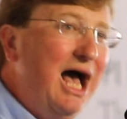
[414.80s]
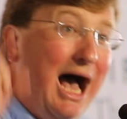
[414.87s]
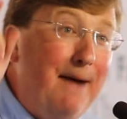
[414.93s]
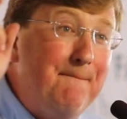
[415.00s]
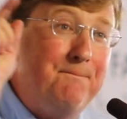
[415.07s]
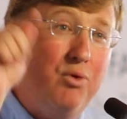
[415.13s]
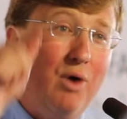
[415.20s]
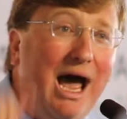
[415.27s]

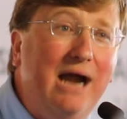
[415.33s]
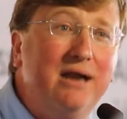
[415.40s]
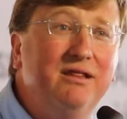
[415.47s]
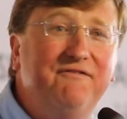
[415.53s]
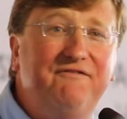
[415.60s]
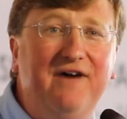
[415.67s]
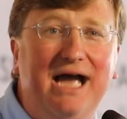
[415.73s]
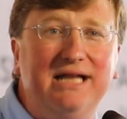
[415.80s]
I'm proud of
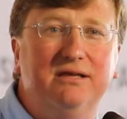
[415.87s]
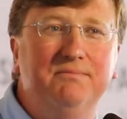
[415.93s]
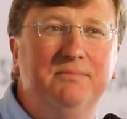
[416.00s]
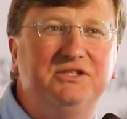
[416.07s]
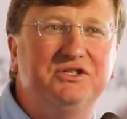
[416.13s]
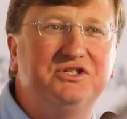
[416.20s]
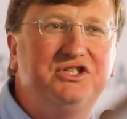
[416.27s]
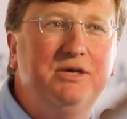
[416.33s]
the fact that
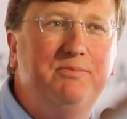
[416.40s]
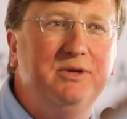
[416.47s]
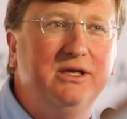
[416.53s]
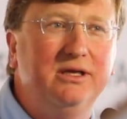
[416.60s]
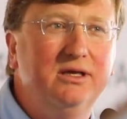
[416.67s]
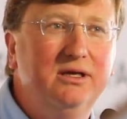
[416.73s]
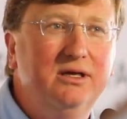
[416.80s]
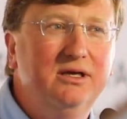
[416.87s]

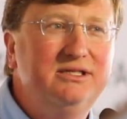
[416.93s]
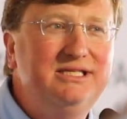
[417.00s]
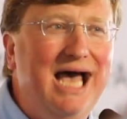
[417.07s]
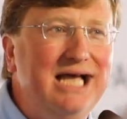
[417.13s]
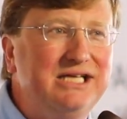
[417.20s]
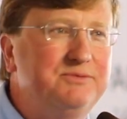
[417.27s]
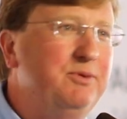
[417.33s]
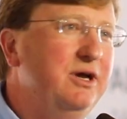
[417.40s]
Mississippi
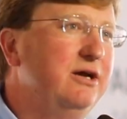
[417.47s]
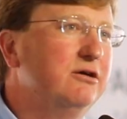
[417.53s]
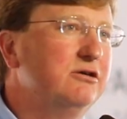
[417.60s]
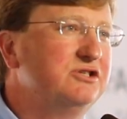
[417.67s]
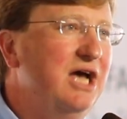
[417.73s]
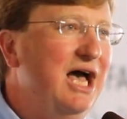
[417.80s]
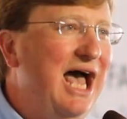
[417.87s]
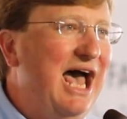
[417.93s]

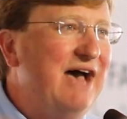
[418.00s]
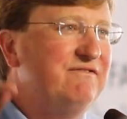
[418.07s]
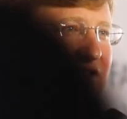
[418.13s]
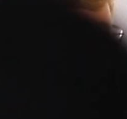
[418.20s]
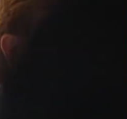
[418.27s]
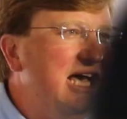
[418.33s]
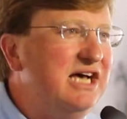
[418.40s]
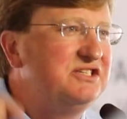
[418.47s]
taxpayers
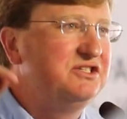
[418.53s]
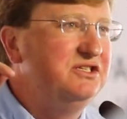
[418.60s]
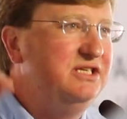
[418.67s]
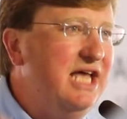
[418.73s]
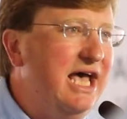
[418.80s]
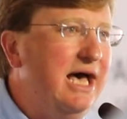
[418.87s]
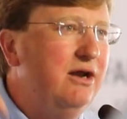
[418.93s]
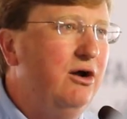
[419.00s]
have less
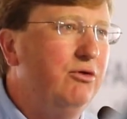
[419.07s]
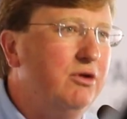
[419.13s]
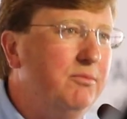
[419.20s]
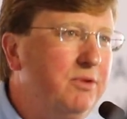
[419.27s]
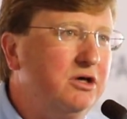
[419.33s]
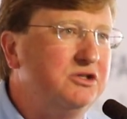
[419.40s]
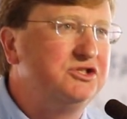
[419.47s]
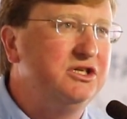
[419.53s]
debt on the
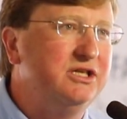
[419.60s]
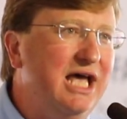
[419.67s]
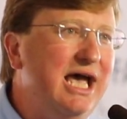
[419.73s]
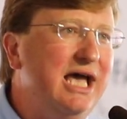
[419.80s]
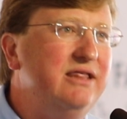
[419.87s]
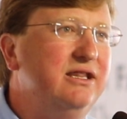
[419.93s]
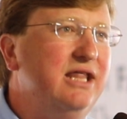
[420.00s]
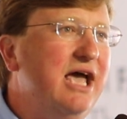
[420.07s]
books
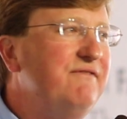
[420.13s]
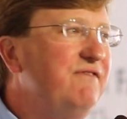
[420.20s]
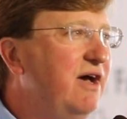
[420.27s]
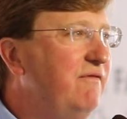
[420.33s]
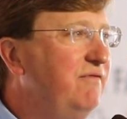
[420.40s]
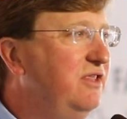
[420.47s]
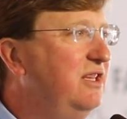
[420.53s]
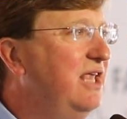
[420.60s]
today than they
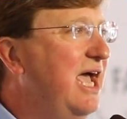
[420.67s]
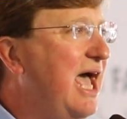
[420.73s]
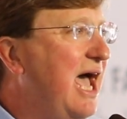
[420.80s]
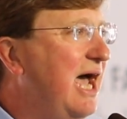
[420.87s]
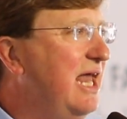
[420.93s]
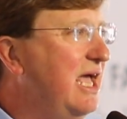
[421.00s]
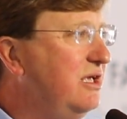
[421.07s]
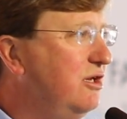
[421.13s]

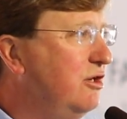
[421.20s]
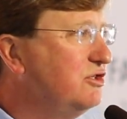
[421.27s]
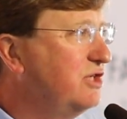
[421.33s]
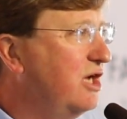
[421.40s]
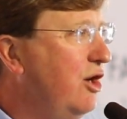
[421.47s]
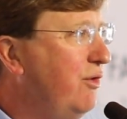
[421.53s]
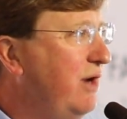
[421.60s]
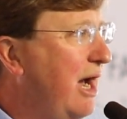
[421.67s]
had 8 years
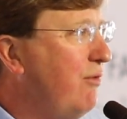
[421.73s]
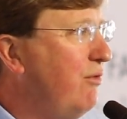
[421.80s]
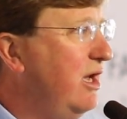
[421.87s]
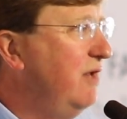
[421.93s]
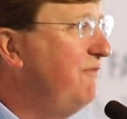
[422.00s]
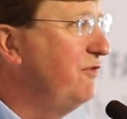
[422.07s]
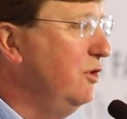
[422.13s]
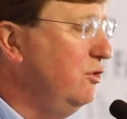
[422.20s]
ago when I
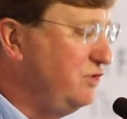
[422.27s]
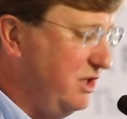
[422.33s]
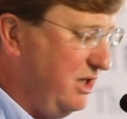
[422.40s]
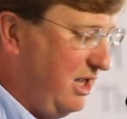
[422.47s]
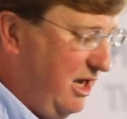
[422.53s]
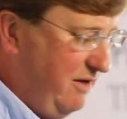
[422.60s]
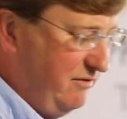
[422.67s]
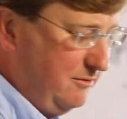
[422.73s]
ran for
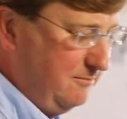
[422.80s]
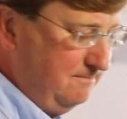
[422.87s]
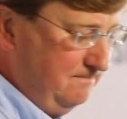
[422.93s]
lieutenant governor.